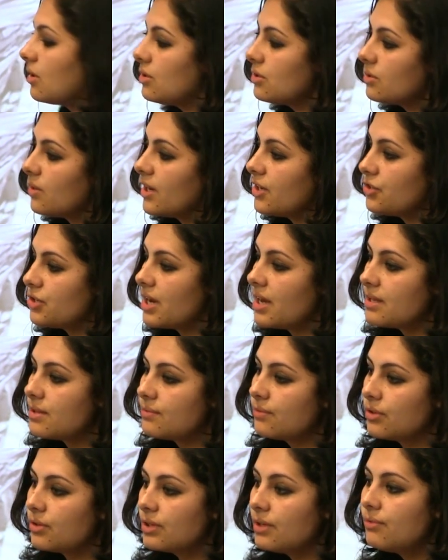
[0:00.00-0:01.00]
also a
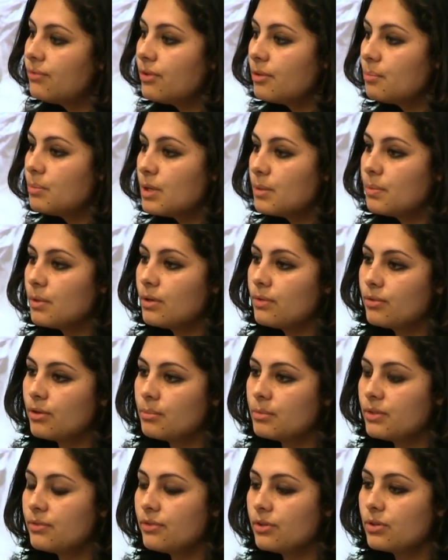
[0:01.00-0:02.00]
chance for different people
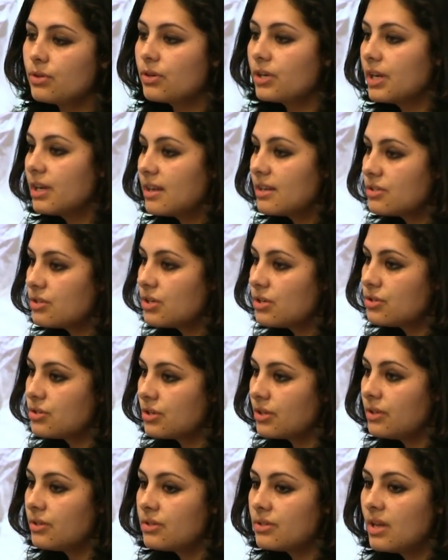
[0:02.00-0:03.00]
from different
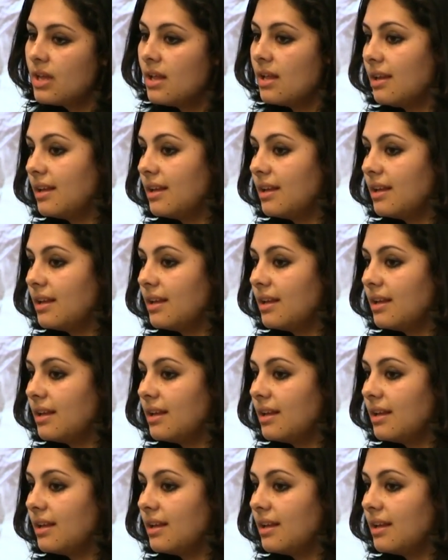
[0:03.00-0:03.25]
organizations,